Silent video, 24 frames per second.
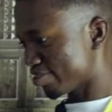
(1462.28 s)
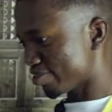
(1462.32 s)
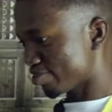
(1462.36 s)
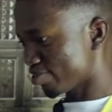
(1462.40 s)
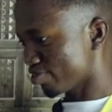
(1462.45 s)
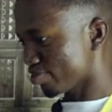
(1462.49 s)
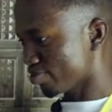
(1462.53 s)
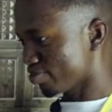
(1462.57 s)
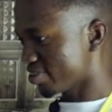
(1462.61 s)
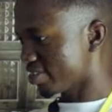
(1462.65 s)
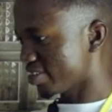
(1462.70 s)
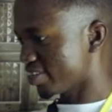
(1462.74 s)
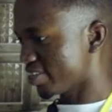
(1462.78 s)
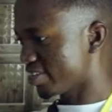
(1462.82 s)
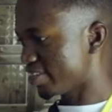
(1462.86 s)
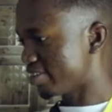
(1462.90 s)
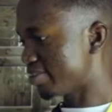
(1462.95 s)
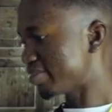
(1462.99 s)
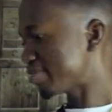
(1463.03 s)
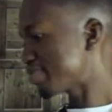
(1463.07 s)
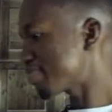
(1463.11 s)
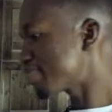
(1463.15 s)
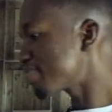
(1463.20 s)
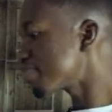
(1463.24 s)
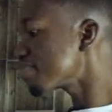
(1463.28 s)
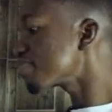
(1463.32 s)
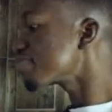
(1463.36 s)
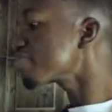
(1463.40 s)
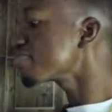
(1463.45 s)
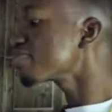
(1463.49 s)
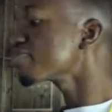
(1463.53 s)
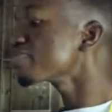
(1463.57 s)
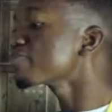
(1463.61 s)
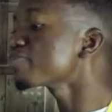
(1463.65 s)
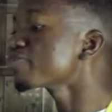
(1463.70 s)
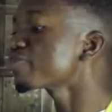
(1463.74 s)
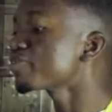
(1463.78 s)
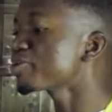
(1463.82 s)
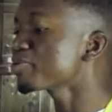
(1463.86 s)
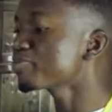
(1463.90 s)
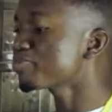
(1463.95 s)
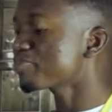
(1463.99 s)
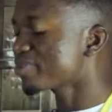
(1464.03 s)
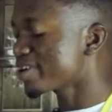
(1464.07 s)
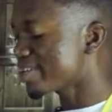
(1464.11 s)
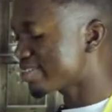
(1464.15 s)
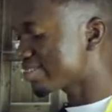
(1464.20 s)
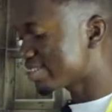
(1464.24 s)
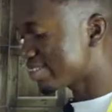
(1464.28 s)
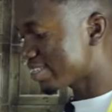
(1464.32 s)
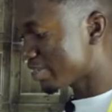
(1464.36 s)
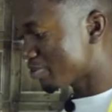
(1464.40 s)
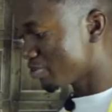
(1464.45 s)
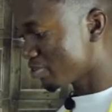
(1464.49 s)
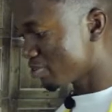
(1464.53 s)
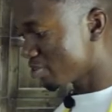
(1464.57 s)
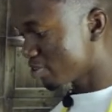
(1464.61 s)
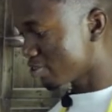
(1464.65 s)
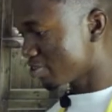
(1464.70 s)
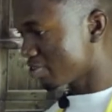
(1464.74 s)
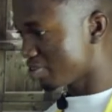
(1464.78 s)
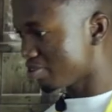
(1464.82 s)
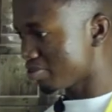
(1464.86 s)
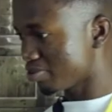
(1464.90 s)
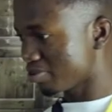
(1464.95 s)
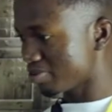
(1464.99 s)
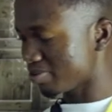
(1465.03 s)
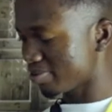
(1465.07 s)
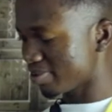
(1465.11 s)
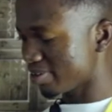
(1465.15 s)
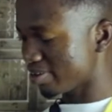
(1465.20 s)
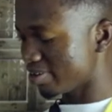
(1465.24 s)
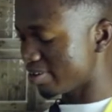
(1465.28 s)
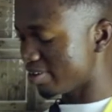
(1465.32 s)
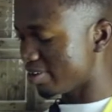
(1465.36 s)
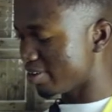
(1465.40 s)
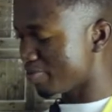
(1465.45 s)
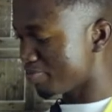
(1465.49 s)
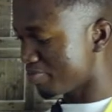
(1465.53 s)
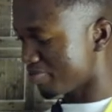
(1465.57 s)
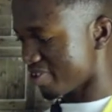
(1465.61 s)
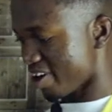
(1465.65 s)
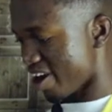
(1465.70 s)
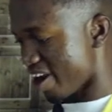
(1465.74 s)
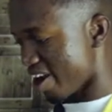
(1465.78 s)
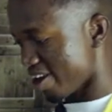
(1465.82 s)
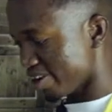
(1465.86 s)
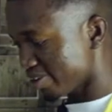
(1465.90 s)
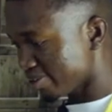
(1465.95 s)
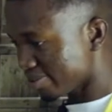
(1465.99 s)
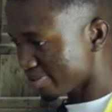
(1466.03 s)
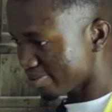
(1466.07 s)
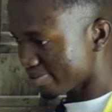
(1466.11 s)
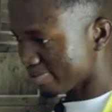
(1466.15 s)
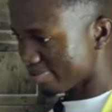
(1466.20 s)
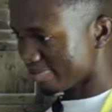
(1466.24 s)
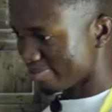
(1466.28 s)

So the rib plantain, we're going to do deep frying.